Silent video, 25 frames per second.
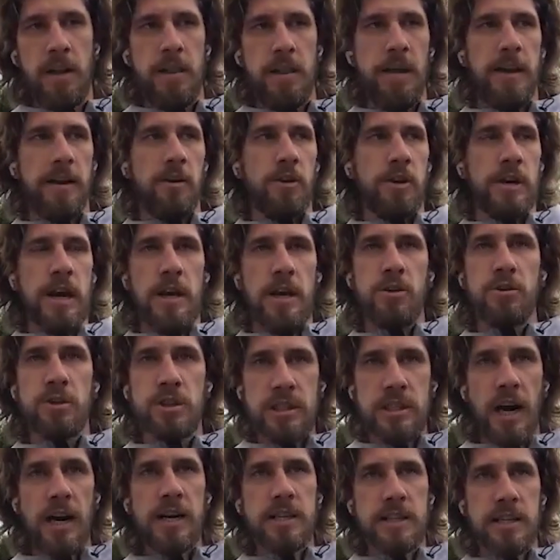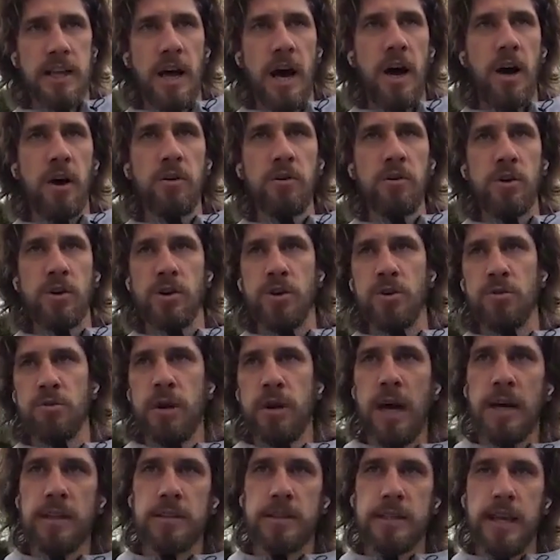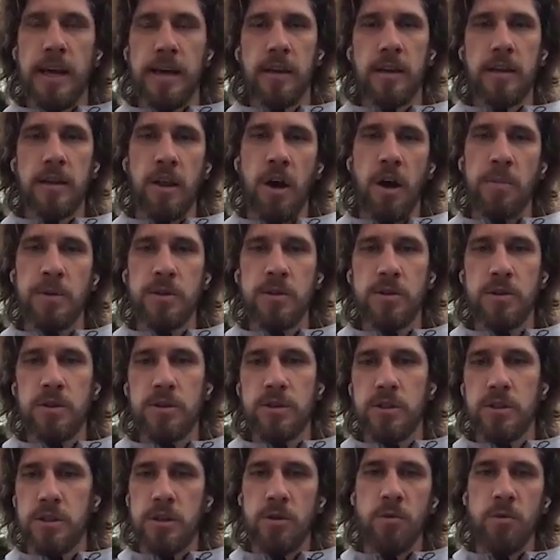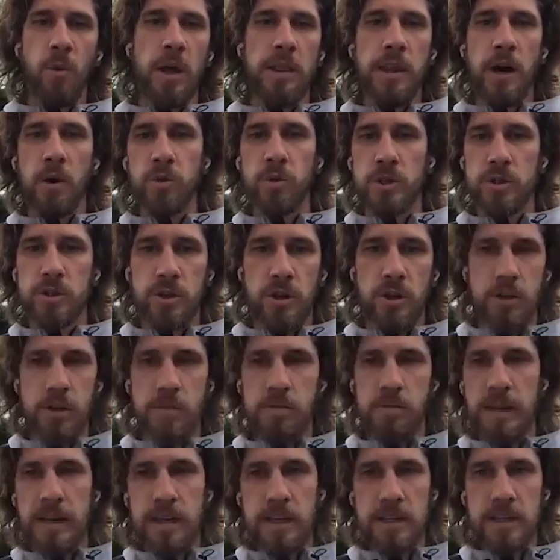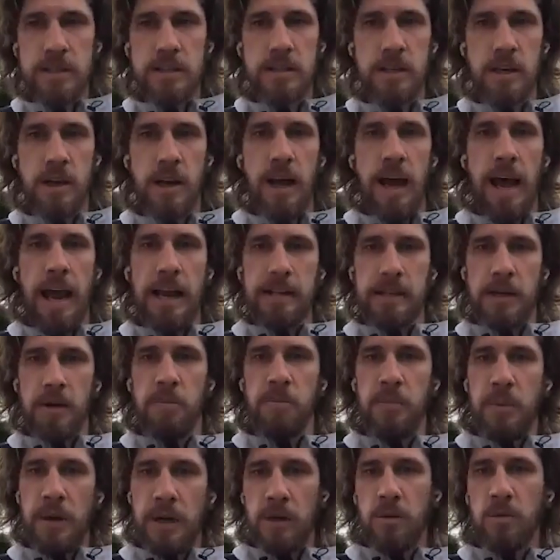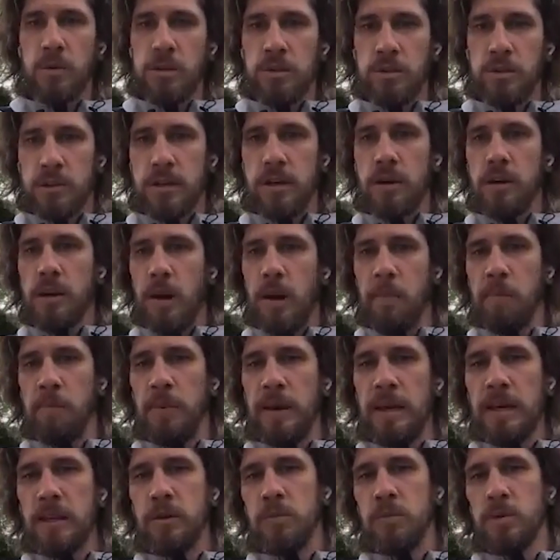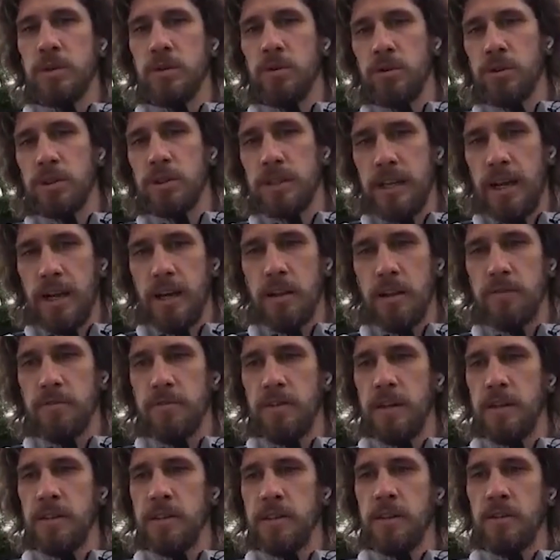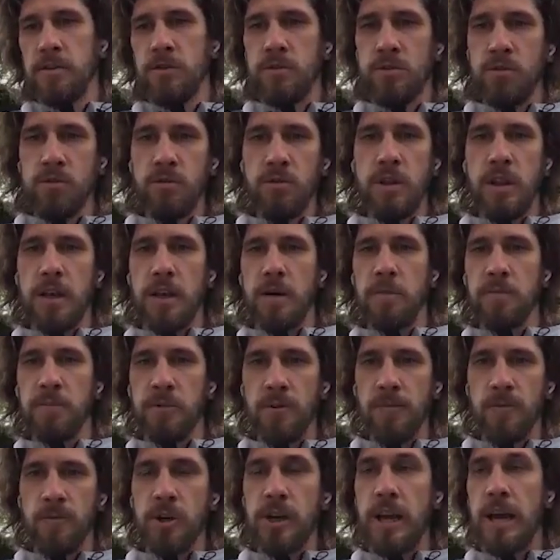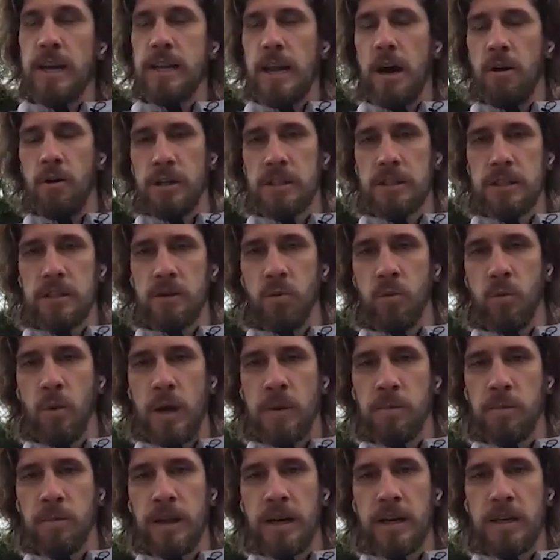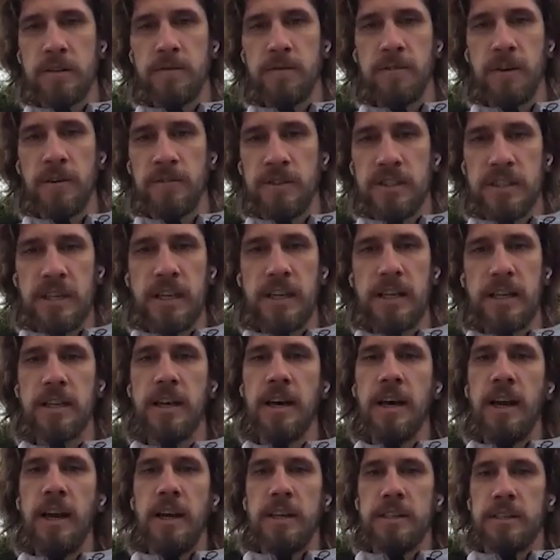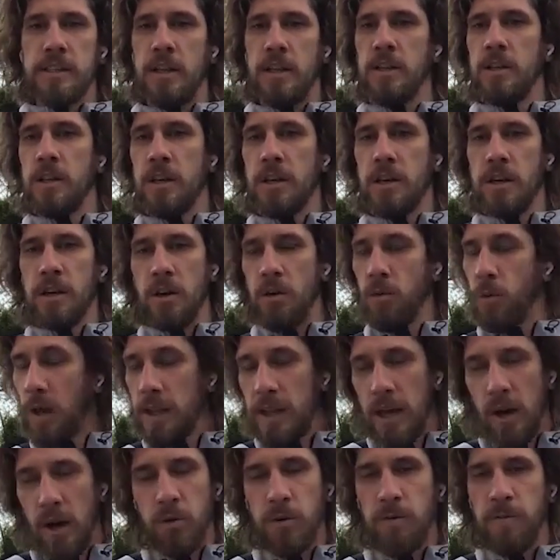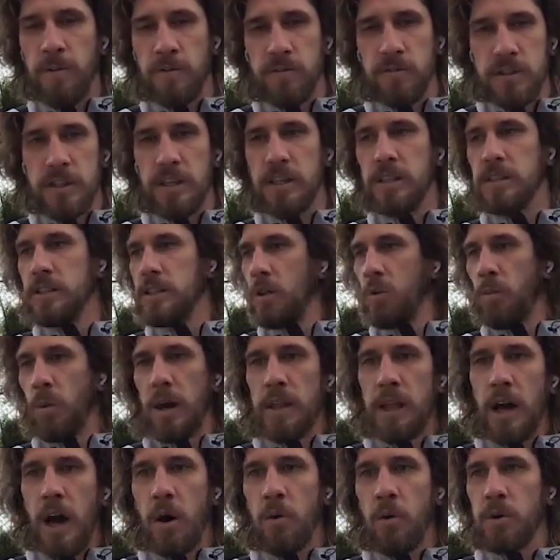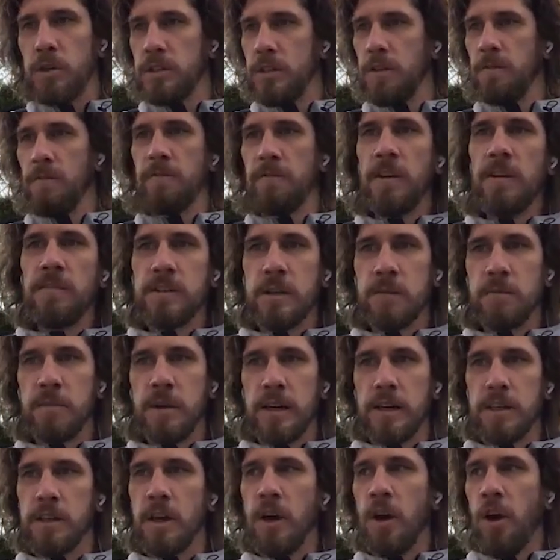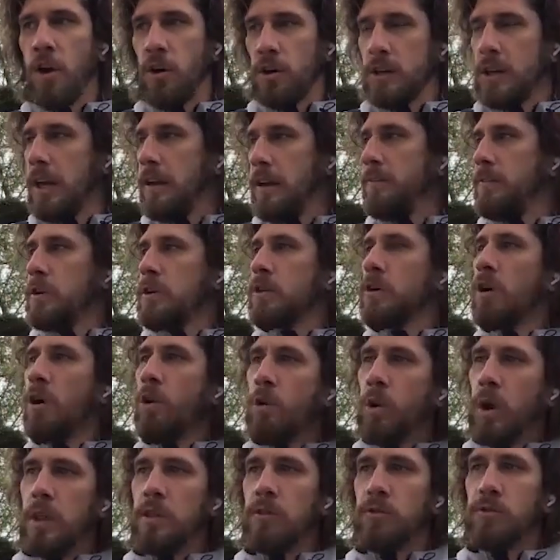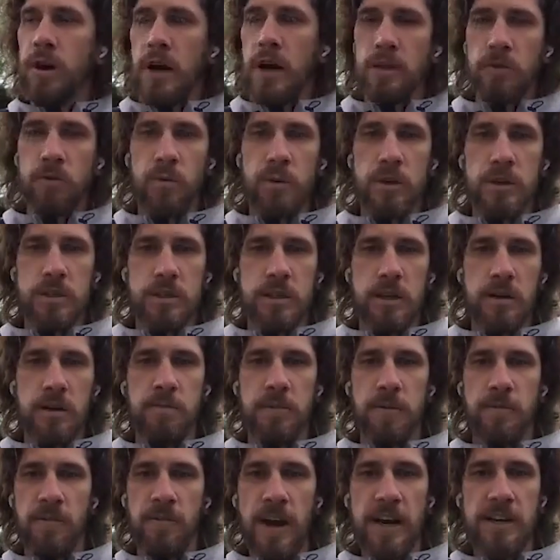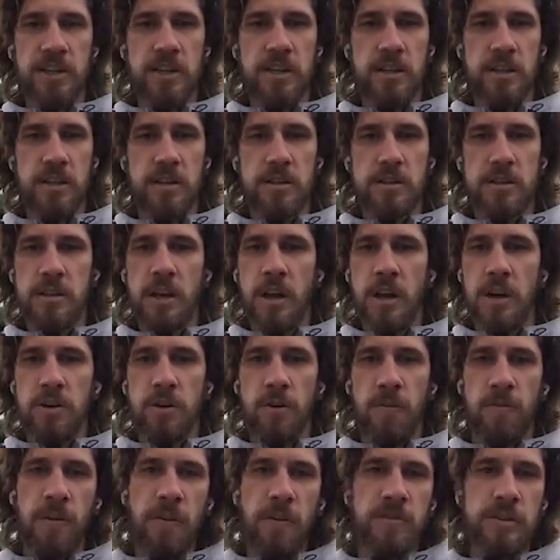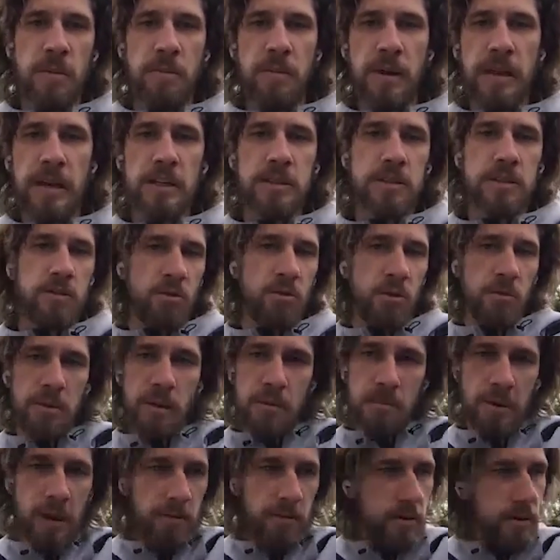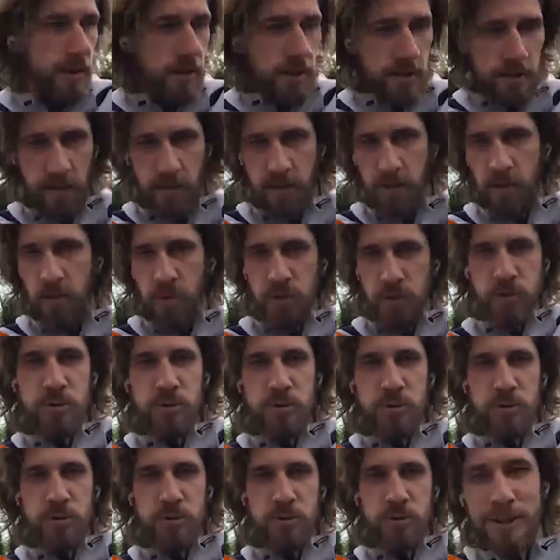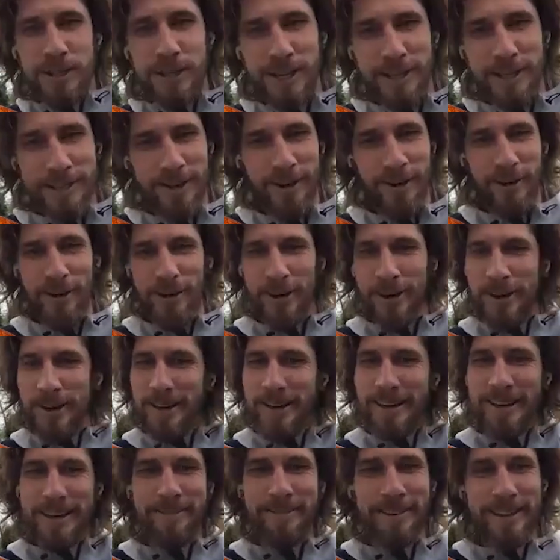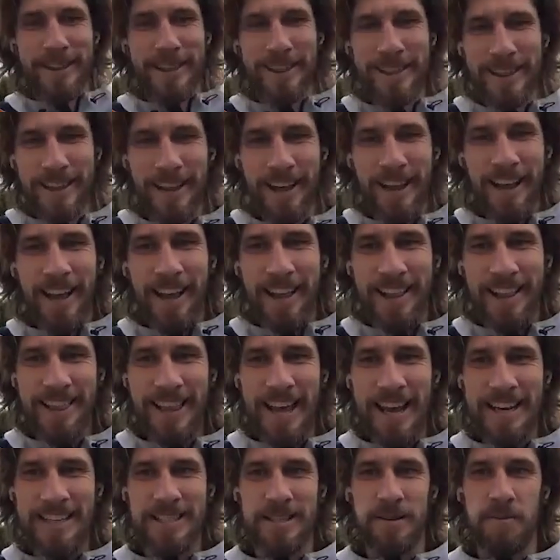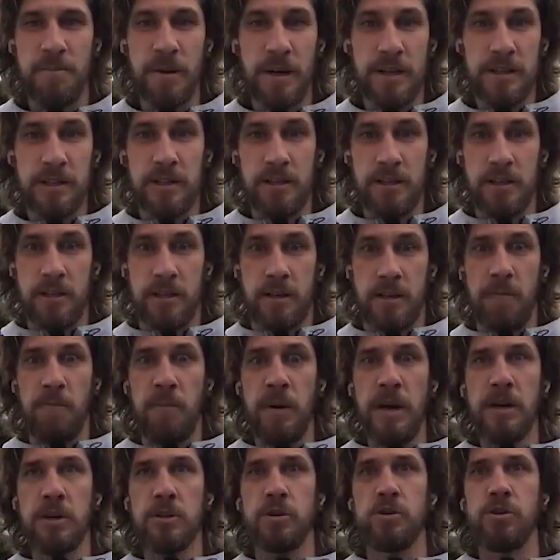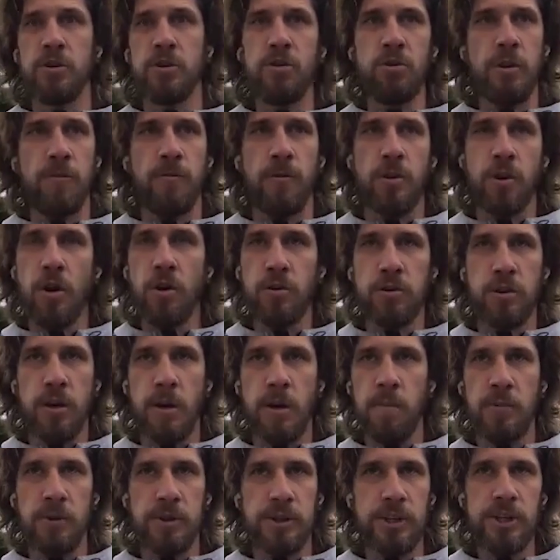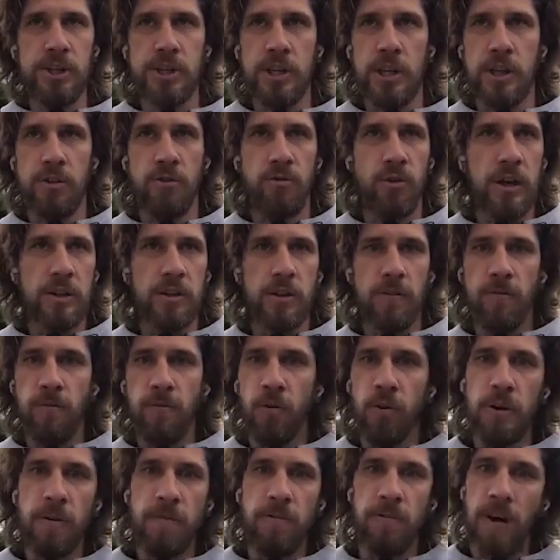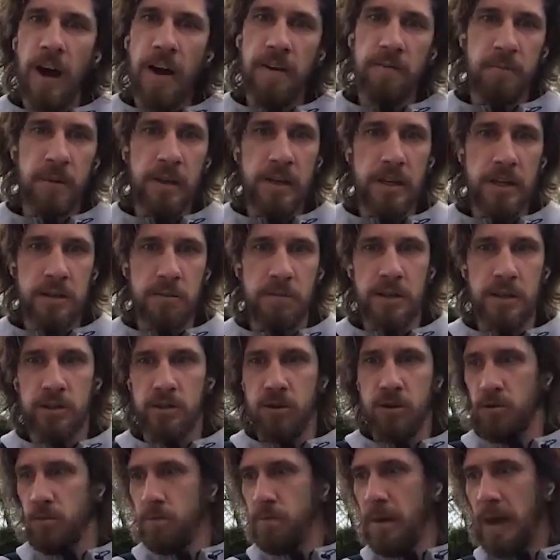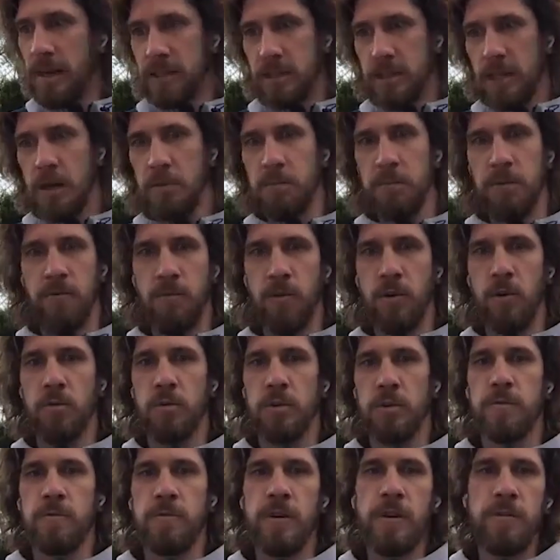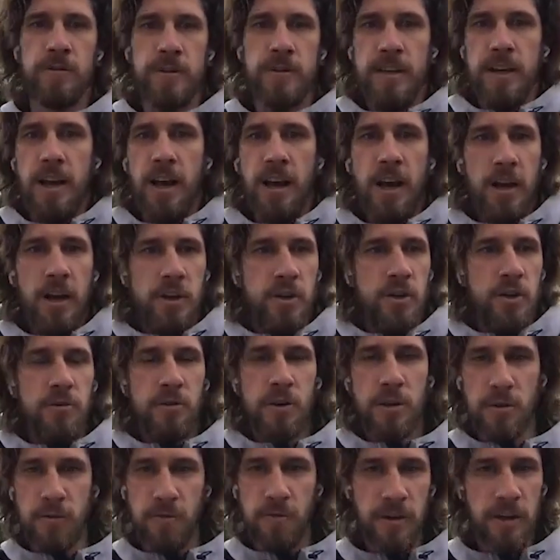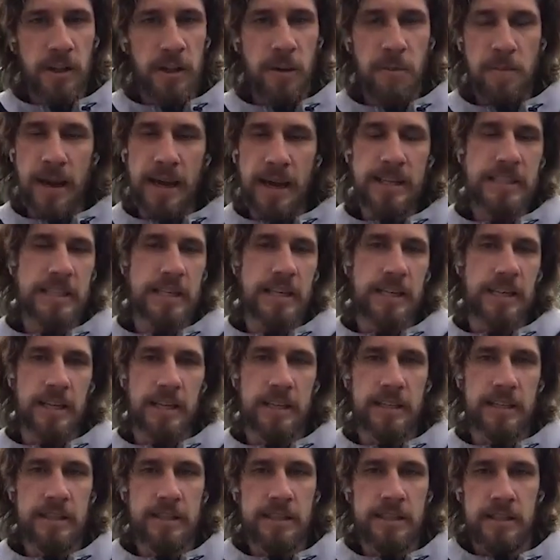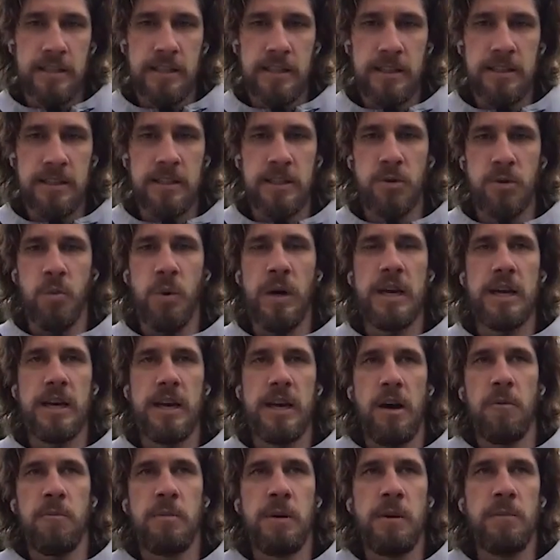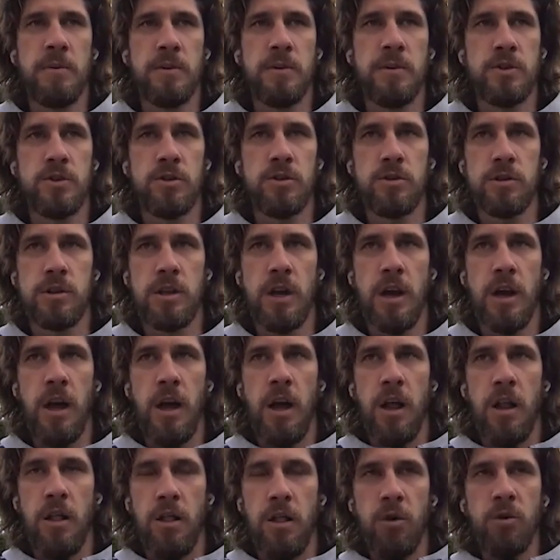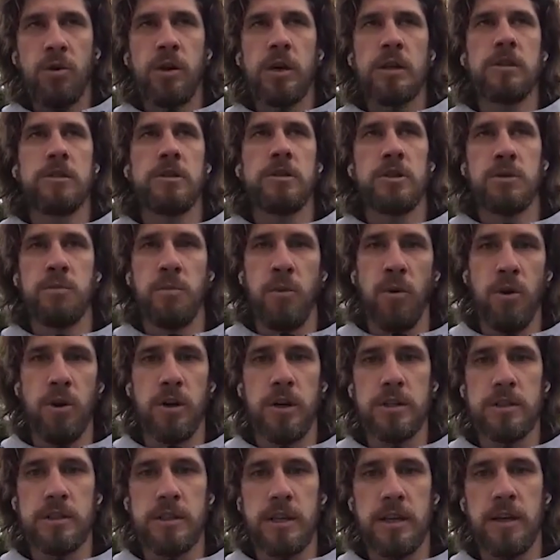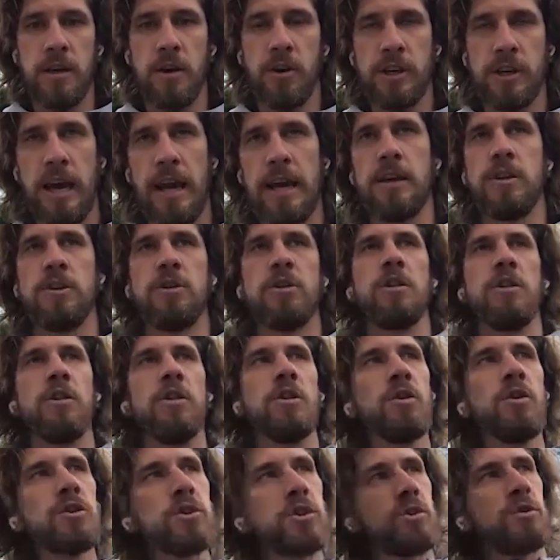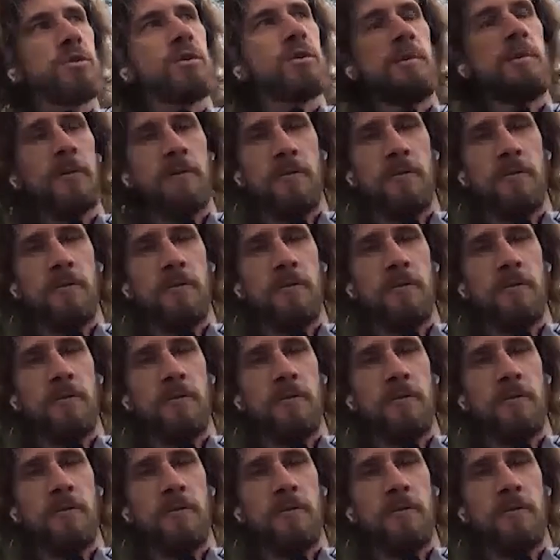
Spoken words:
Like, okay, you start now, you run 10 kilometers in 1 hour 30 minutes, and compare with yourself, compete with yourself, and do it, like improve. Okay, now I did 1 minute 15, then 1 hour 15, then 1 hour, then 50 minutes. Okay, if you go and run with professionals, your 50 minutes, you will be maybe like 2000 or even less. But comparing to you, if you go to competition and run in 45 minutes, but your best time before was 50, you will feel amazing. And it's the way how people should look into sports. Okay, you look to a